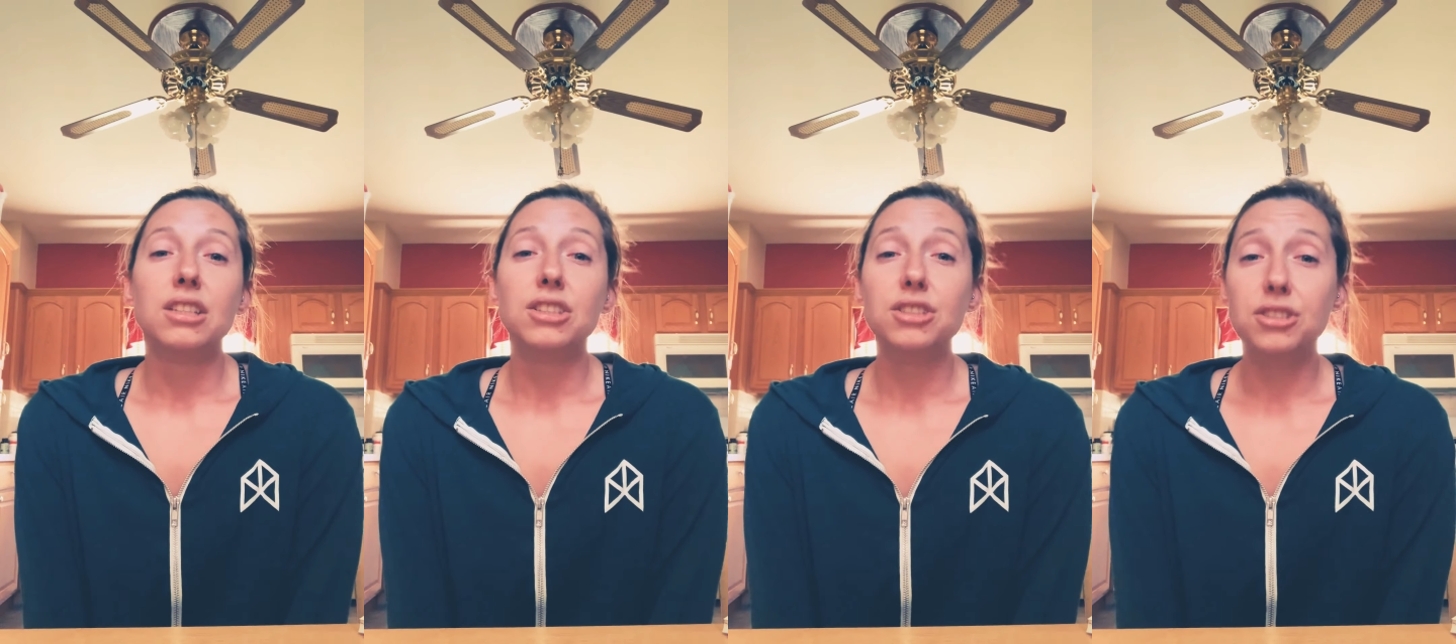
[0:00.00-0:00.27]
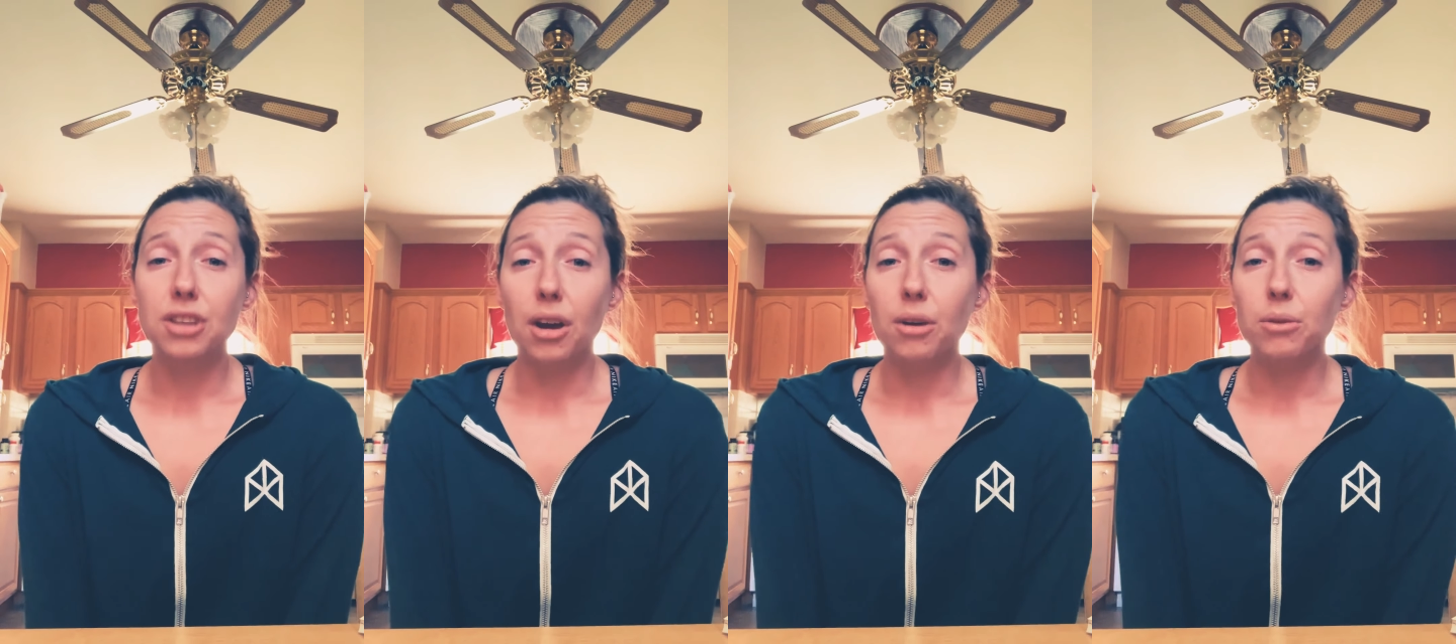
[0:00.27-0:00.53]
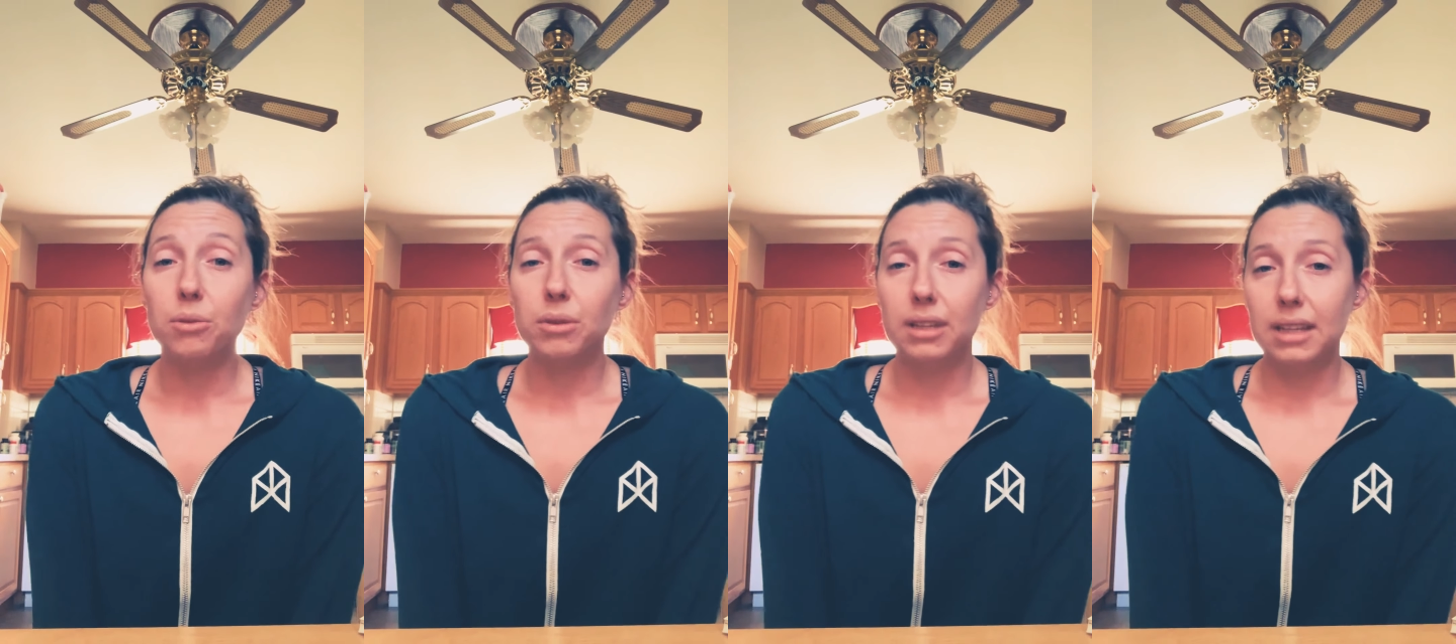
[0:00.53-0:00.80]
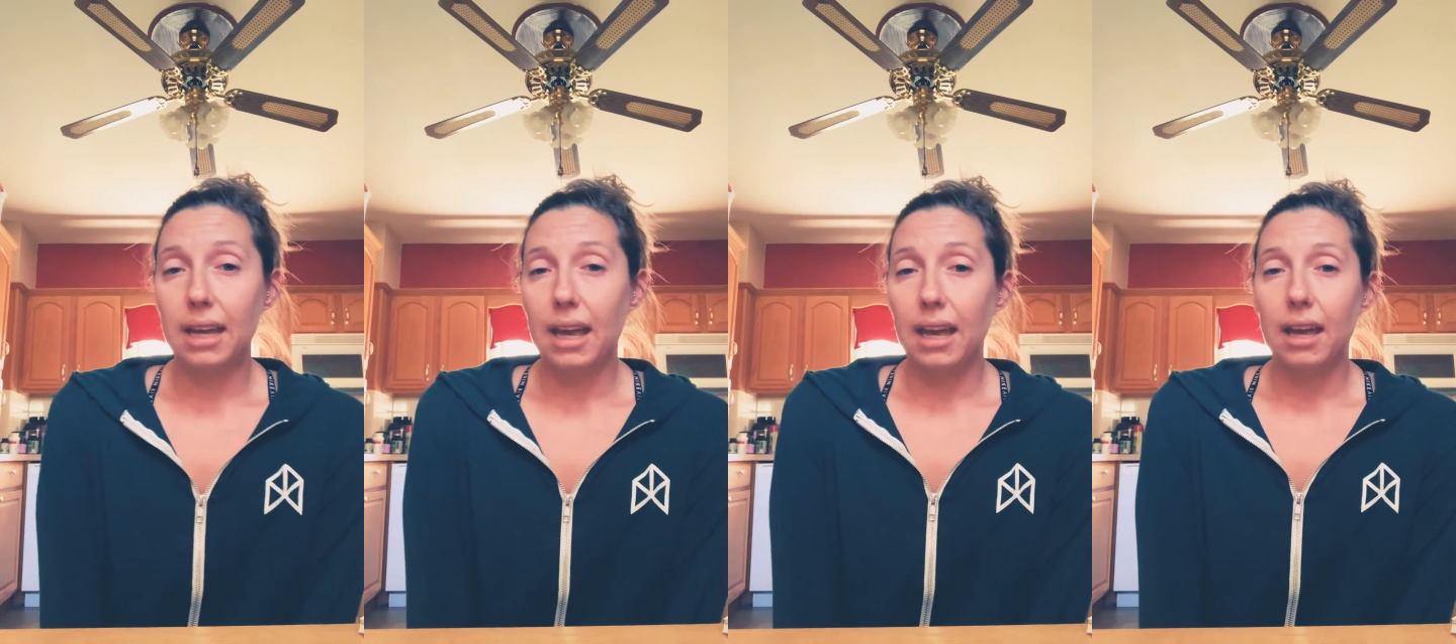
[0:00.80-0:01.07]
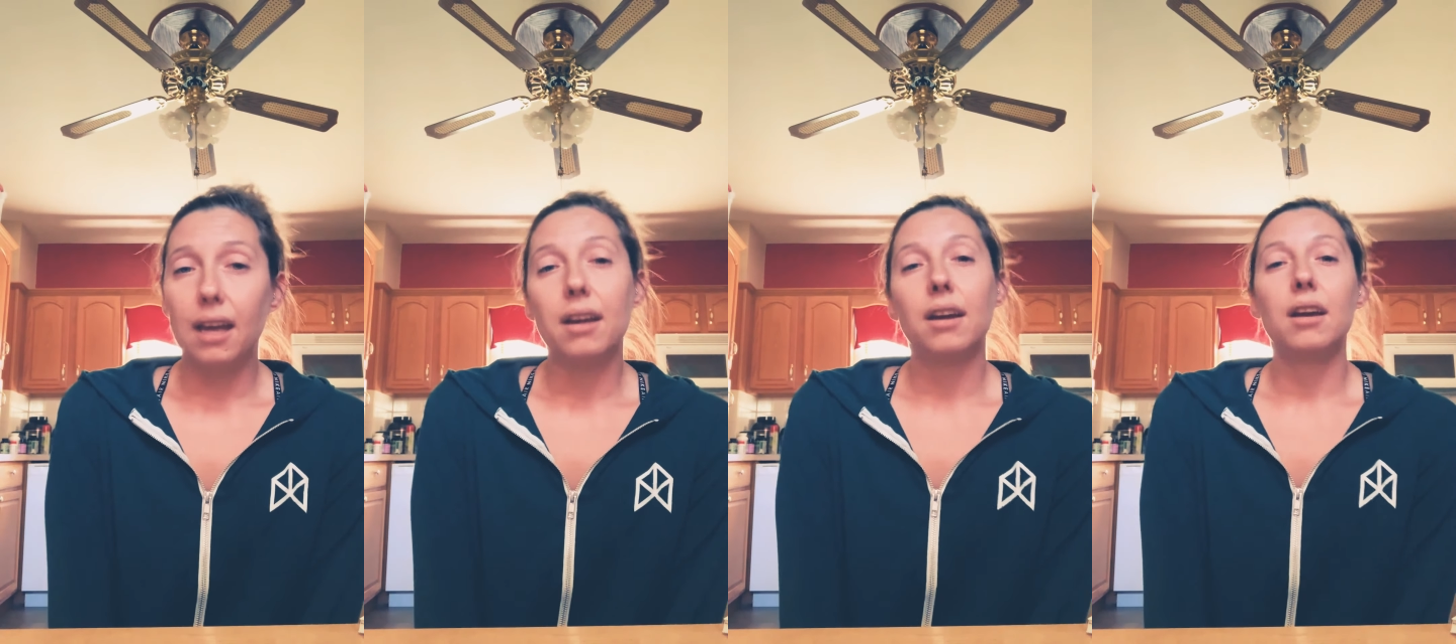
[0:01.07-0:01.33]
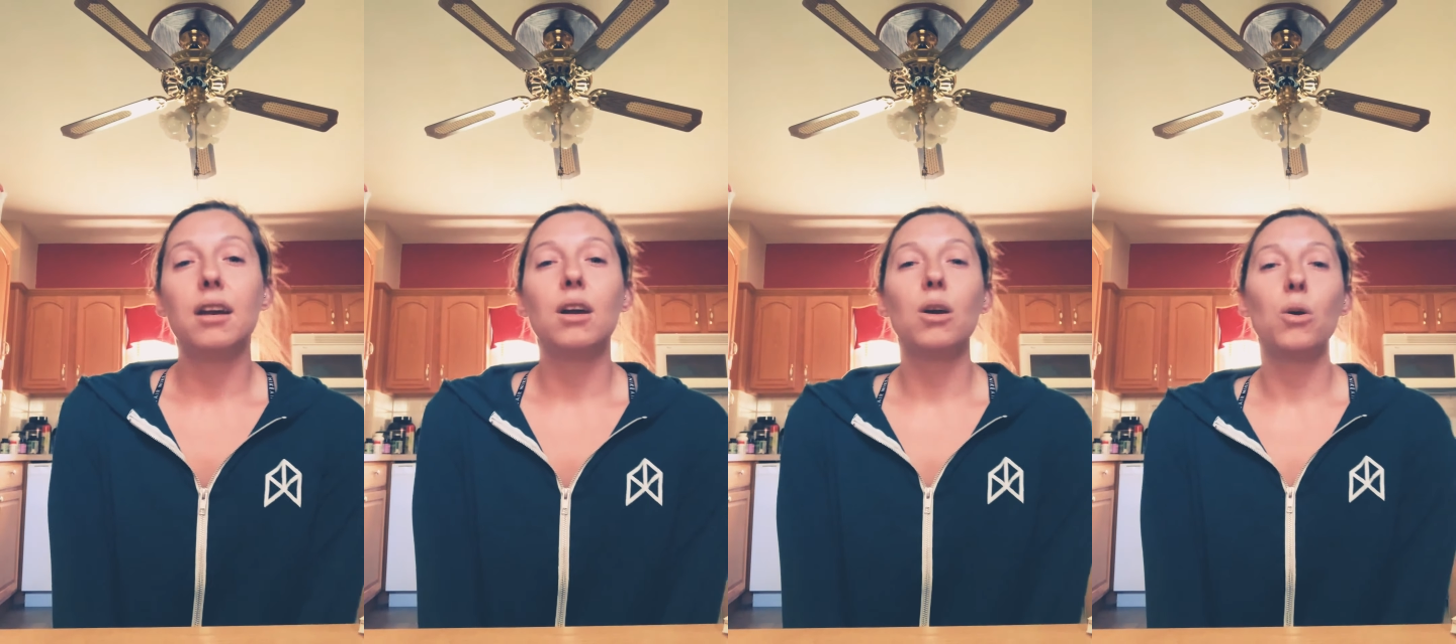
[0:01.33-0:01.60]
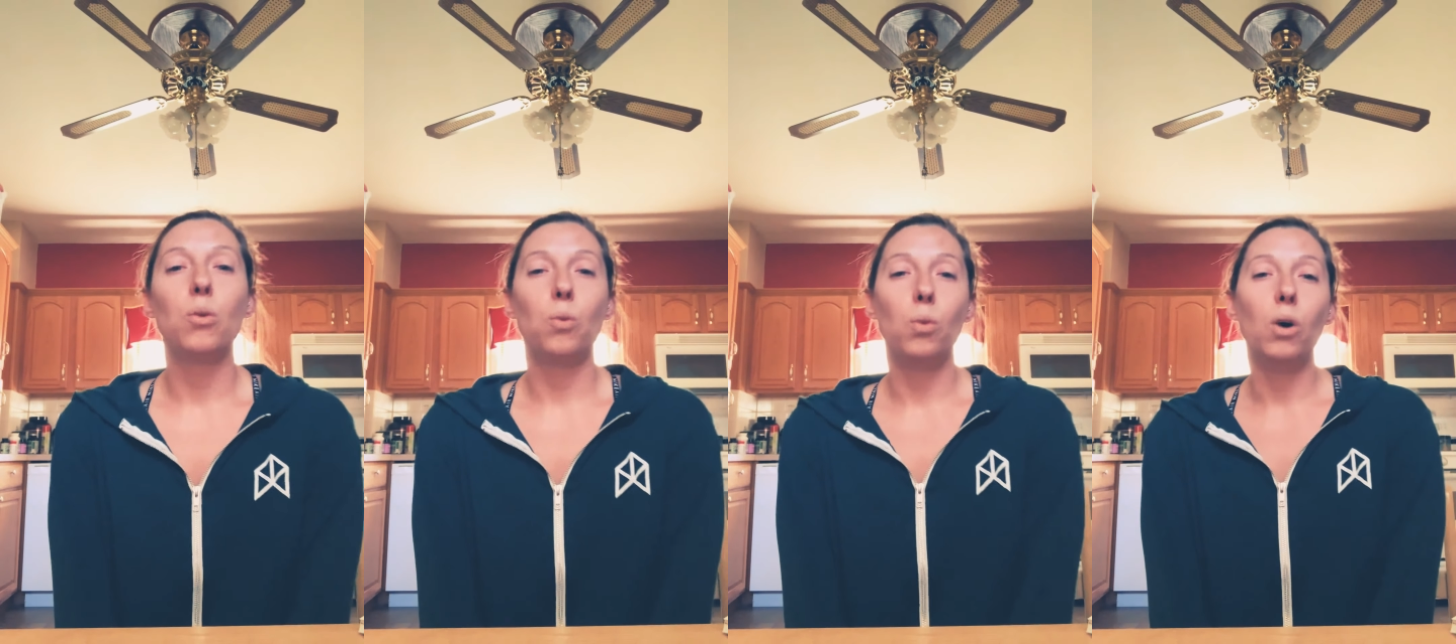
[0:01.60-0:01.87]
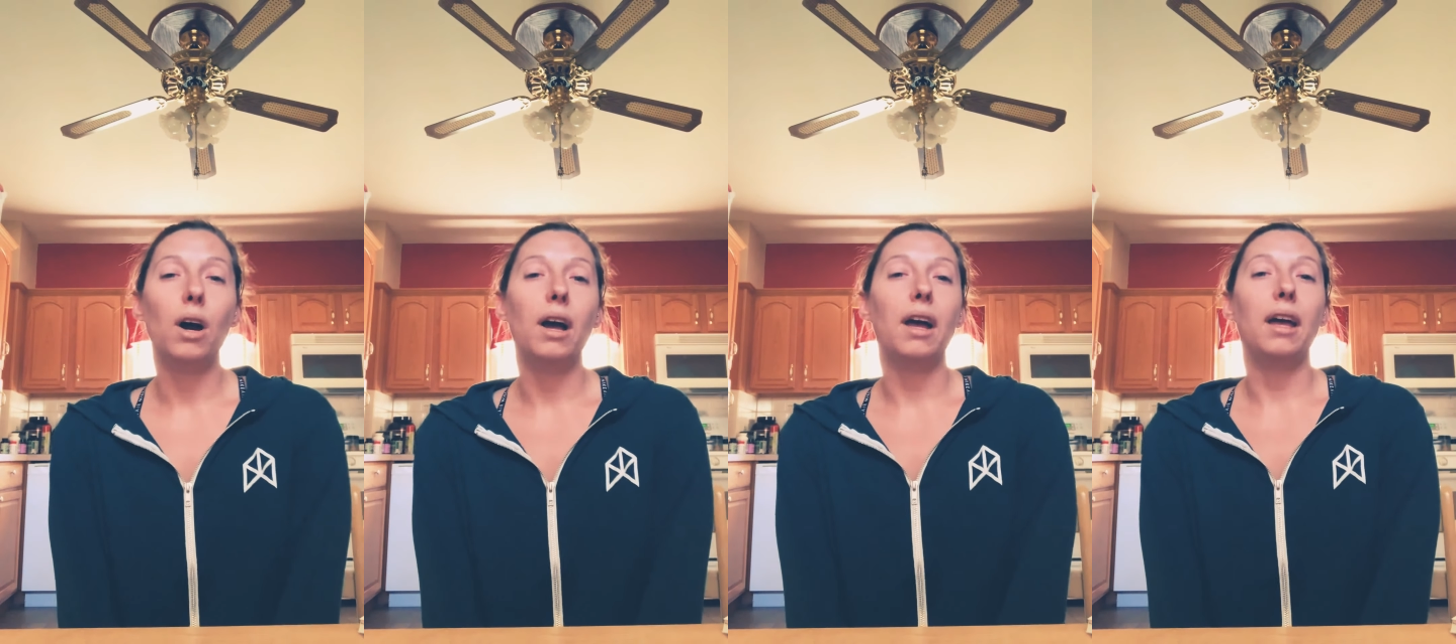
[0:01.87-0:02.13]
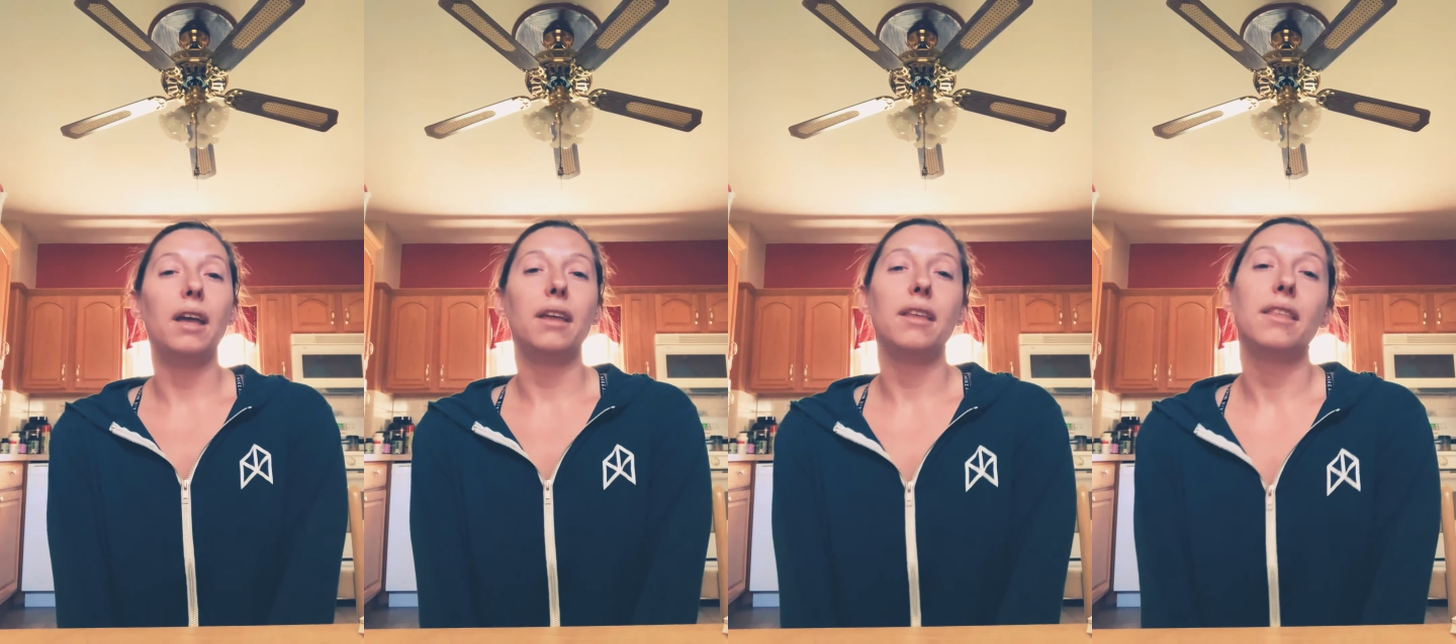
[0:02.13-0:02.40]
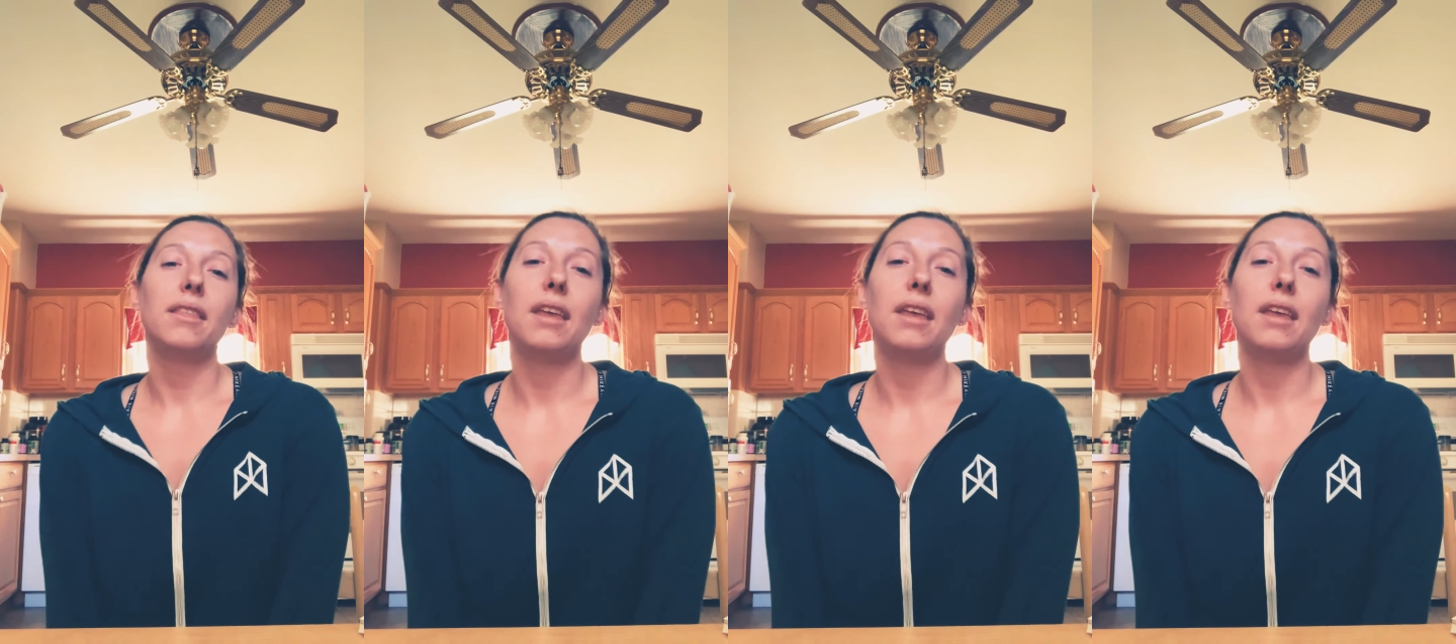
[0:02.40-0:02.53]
don't get what